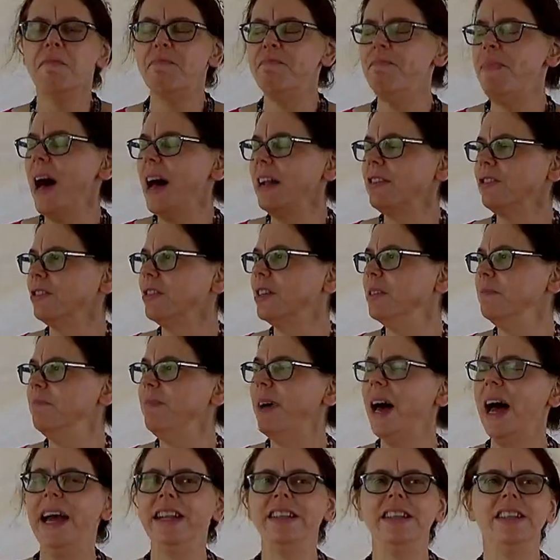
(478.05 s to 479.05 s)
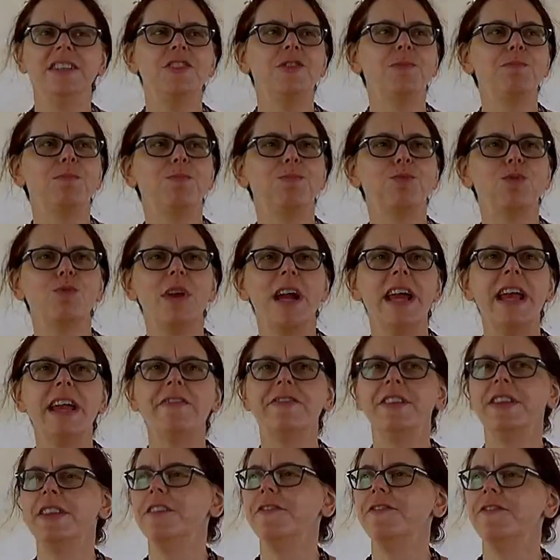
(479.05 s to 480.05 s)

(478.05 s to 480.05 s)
battle companions, brave in the